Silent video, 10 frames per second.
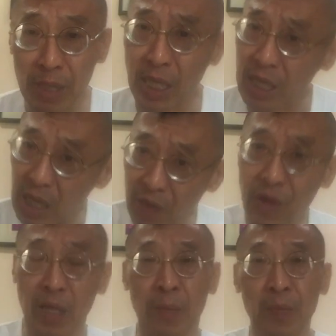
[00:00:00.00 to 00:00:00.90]
are
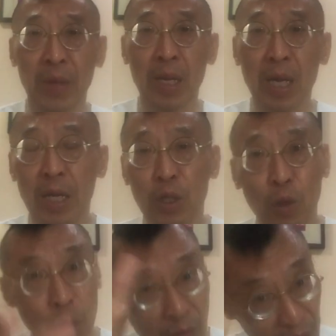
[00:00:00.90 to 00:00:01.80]
given
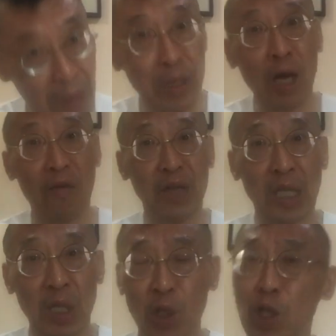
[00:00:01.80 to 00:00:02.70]
to family
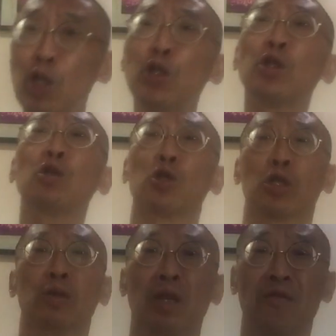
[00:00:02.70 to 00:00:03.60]
offices,
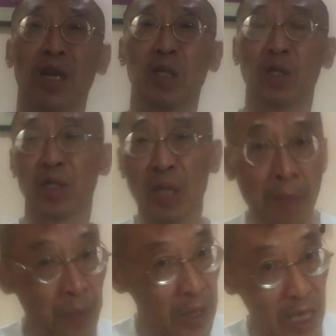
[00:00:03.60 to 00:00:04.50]
institutional investors,
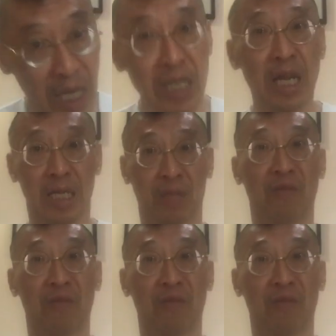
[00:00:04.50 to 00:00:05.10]
index